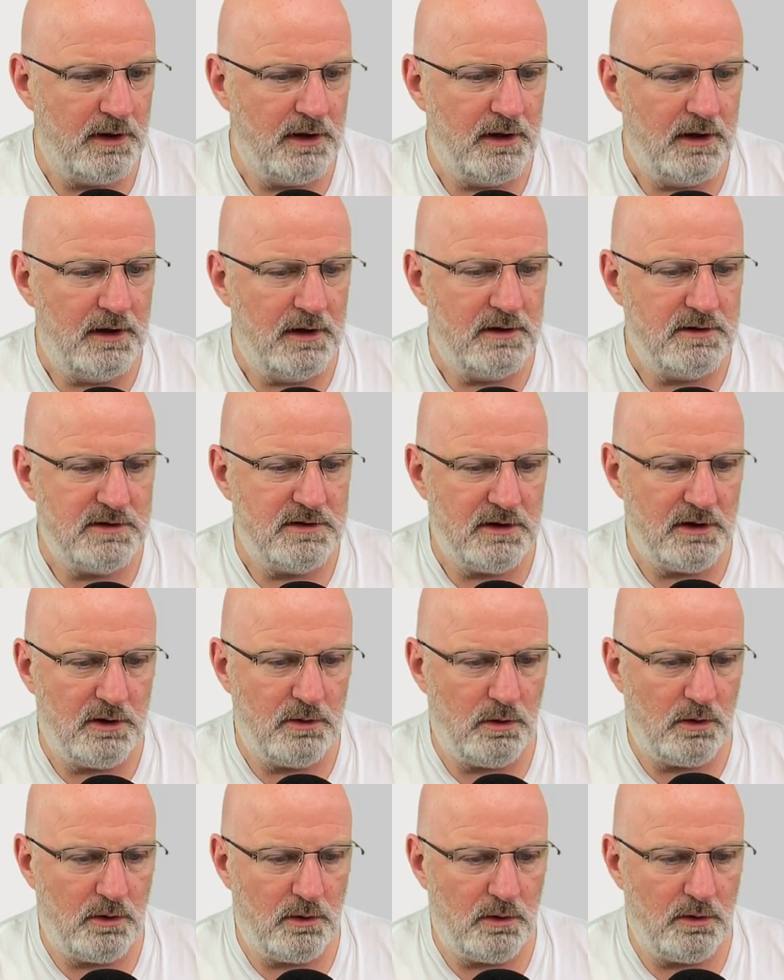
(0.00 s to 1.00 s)
So
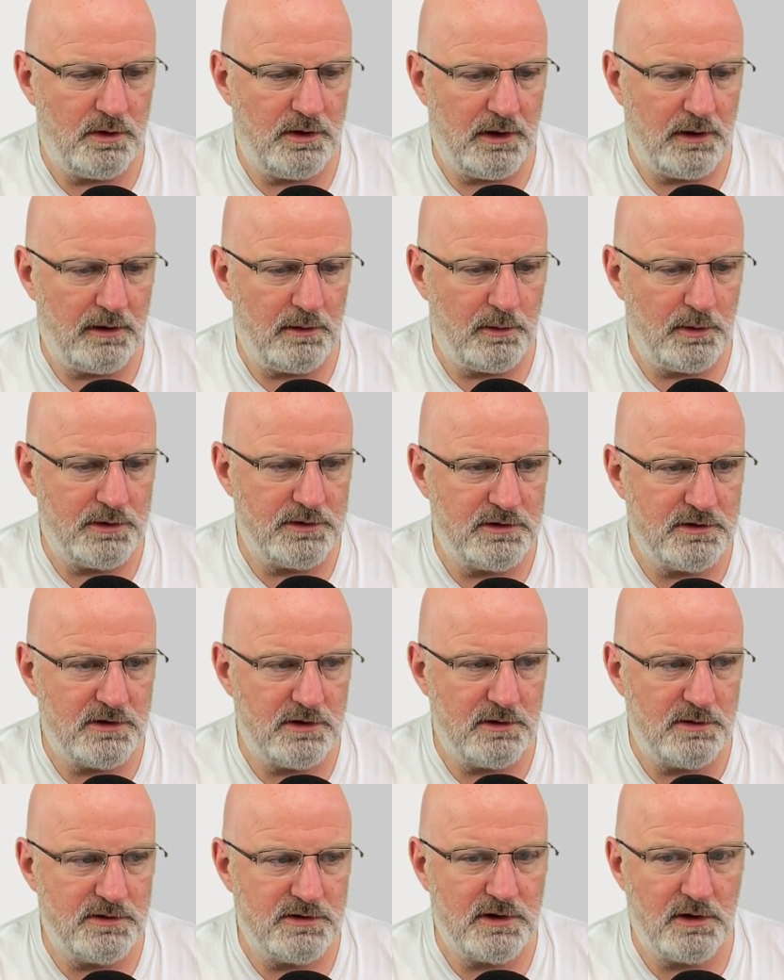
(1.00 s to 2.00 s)
now I want you to do is
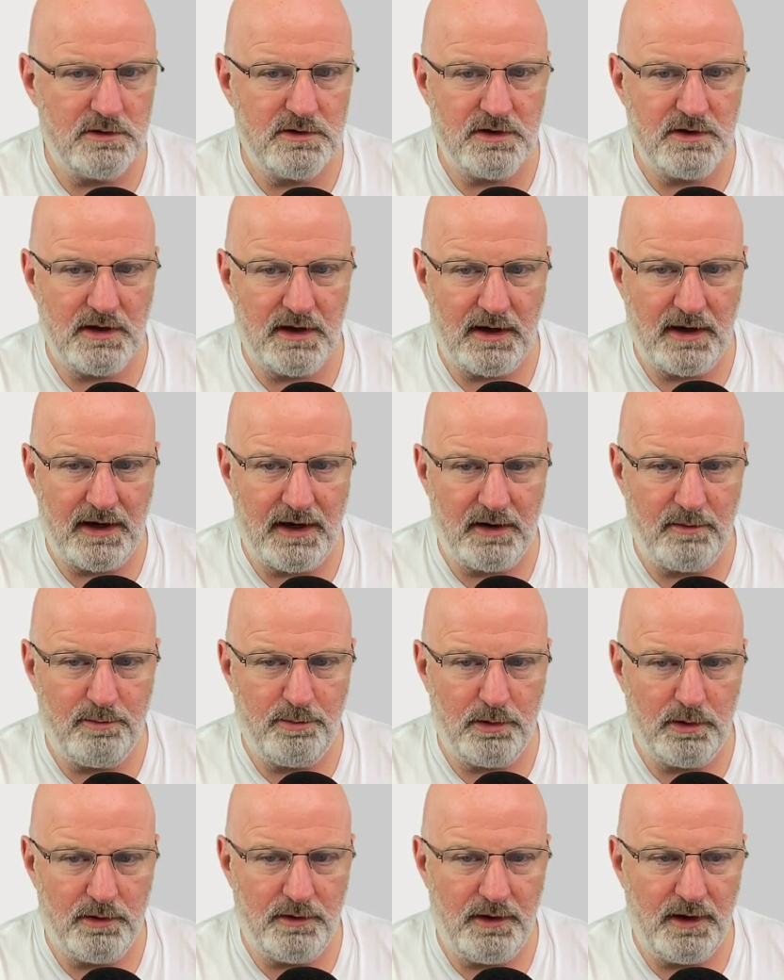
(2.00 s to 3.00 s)
go to that add
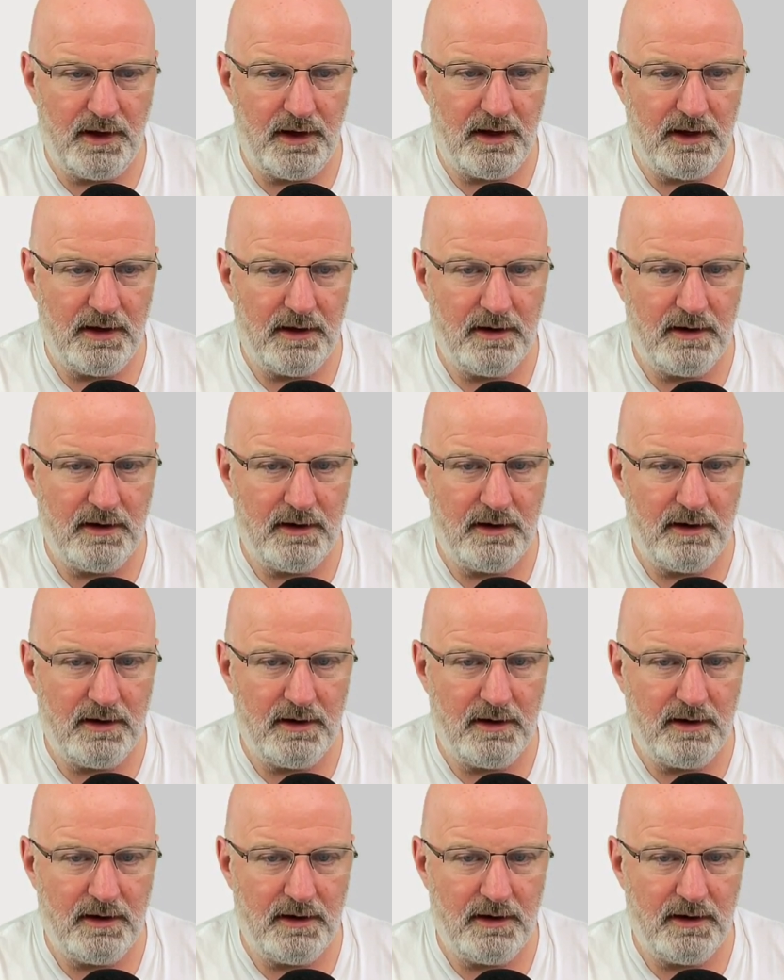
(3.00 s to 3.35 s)
button there,